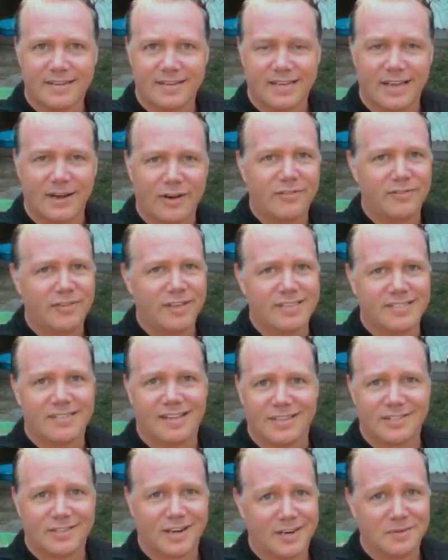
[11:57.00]
Gary Vee is
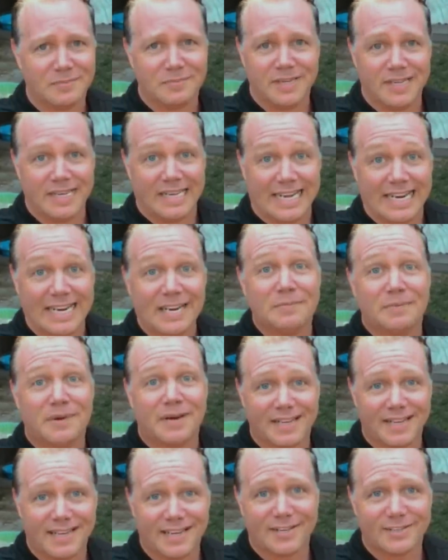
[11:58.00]
not trying to be
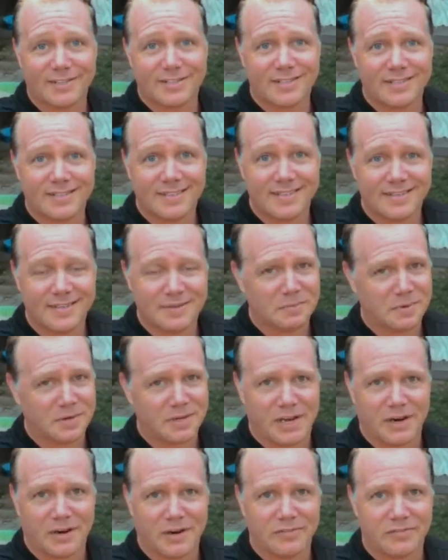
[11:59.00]
anybody else
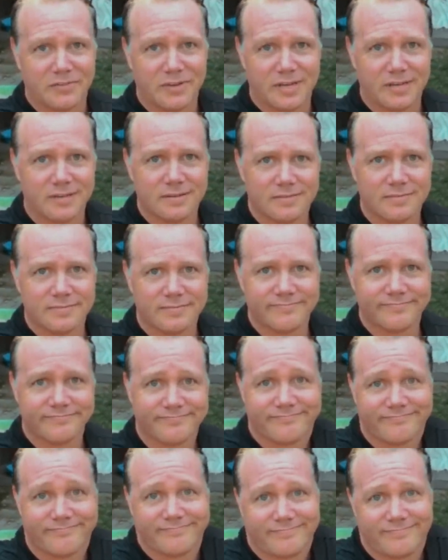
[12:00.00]
but Gary Vee.
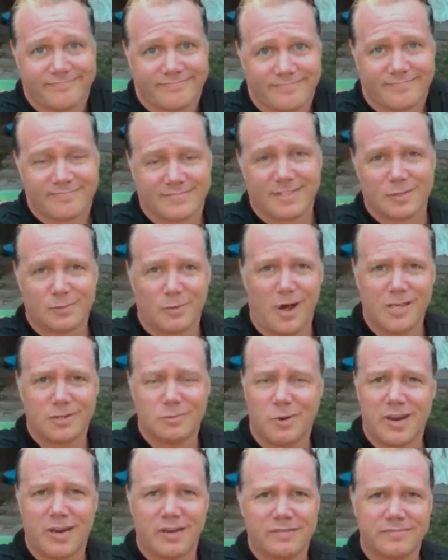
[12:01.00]
That's why he's
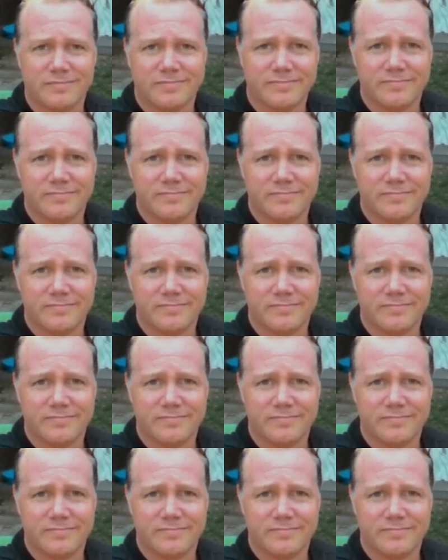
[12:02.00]
winning.